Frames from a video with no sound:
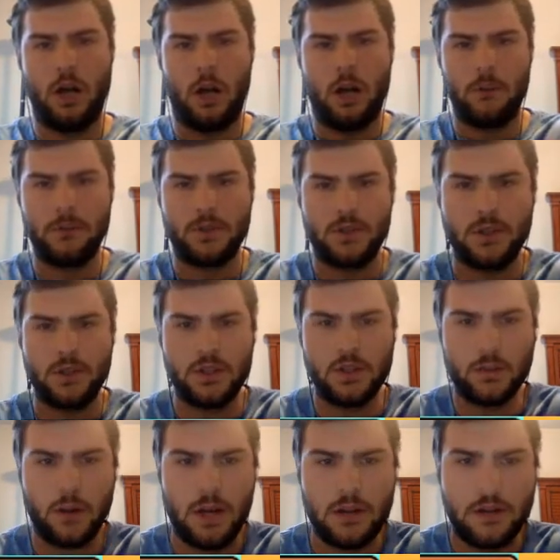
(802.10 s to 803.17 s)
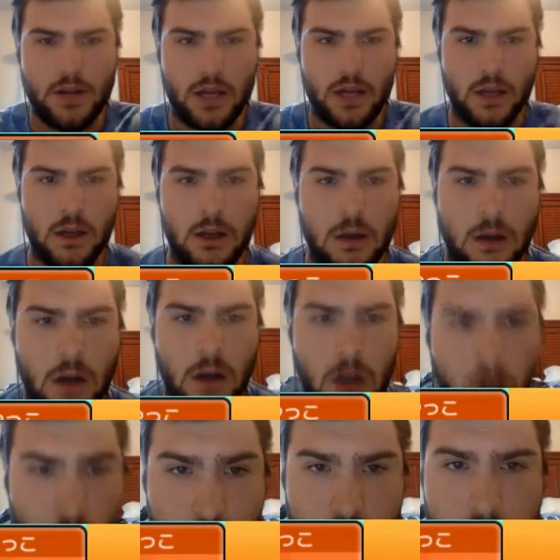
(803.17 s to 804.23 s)
So this is where I think,
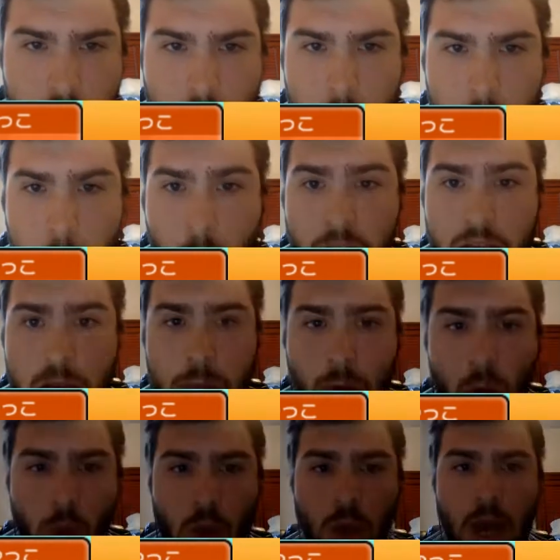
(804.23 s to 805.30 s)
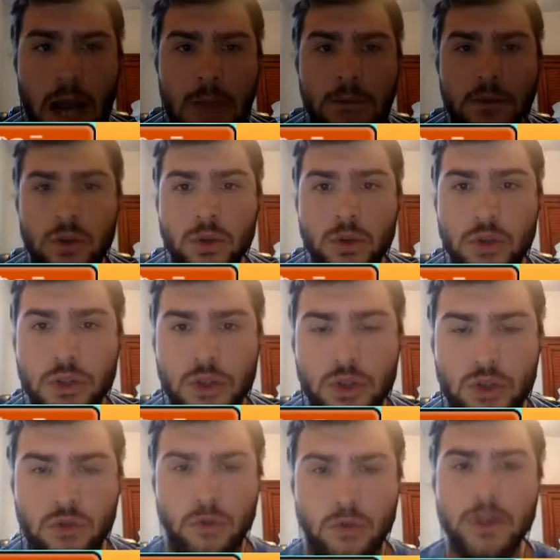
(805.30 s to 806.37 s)
honestly, like my Komodo absolutely
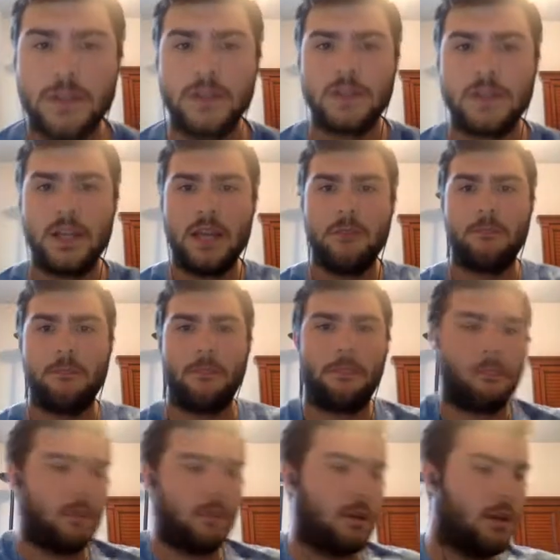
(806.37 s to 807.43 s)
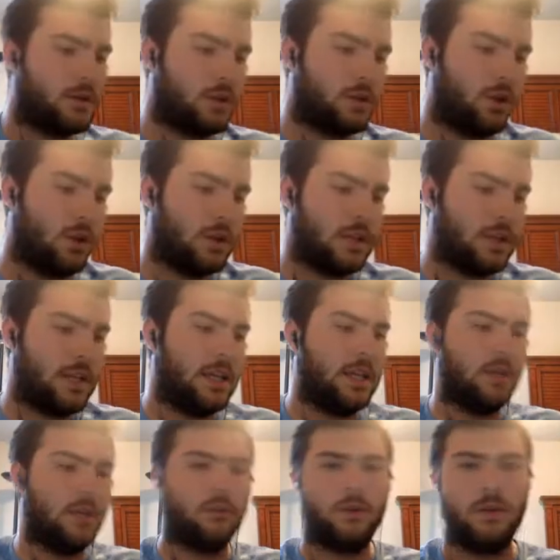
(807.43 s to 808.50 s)
destroys in this game, as long as I can
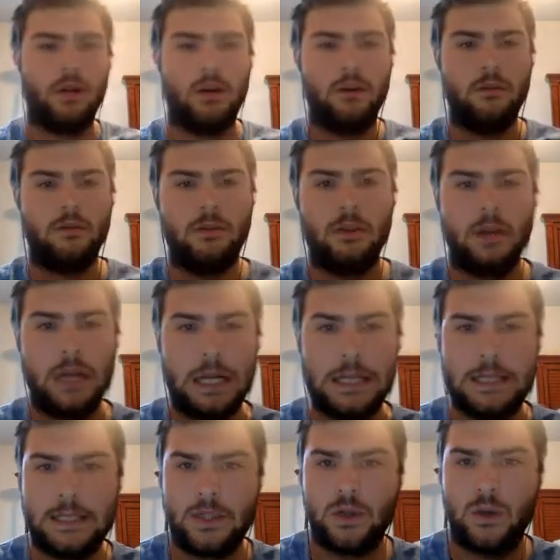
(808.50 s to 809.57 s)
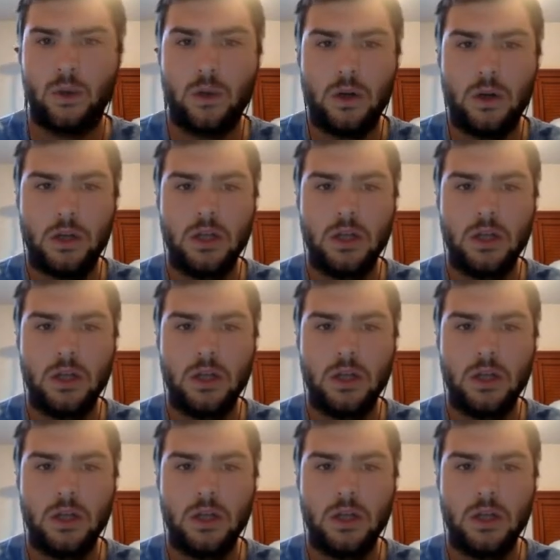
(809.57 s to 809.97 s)
get rid of Gliscor.